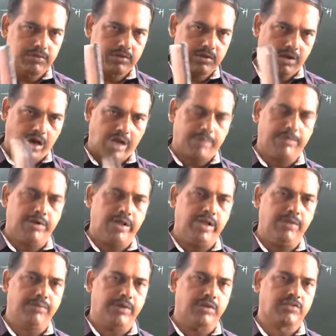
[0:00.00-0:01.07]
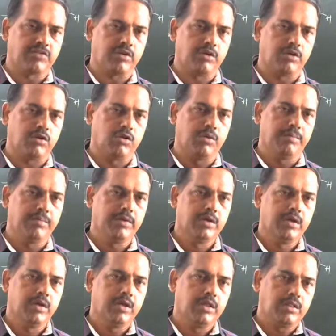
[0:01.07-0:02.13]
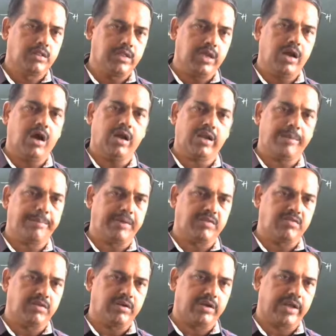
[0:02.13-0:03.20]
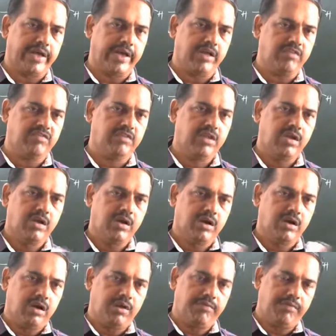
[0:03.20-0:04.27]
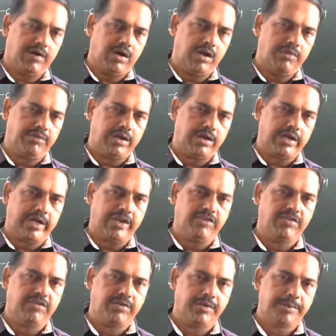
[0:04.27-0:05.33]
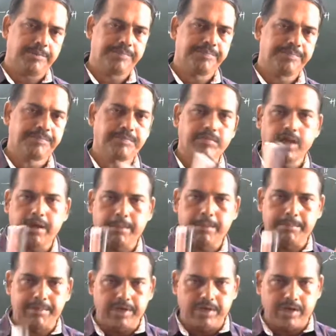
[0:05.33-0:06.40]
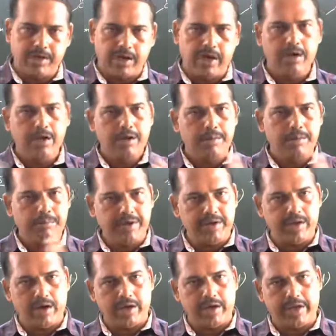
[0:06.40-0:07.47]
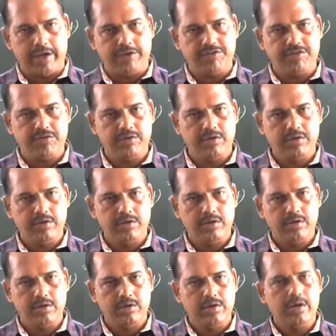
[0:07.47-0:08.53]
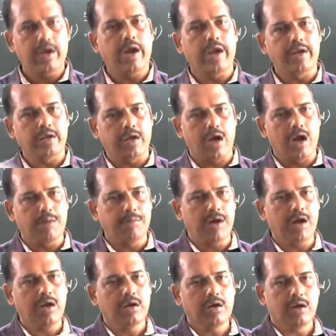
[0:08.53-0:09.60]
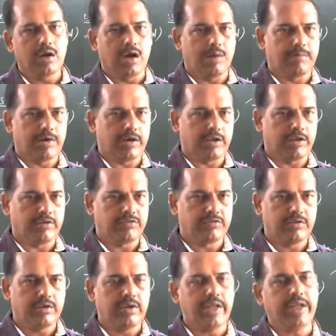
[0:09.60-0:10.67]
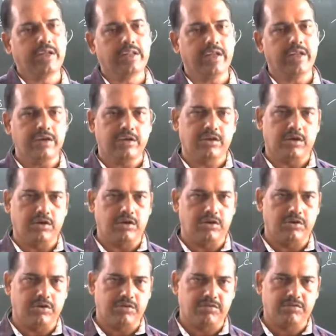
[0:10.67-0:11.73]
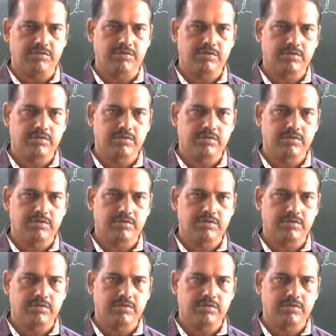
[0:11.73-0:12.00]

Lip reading: carbonyl functional group, they are represented as alpha alpha dash, beta beta dash, and gamma gamma dash. Like that it continues.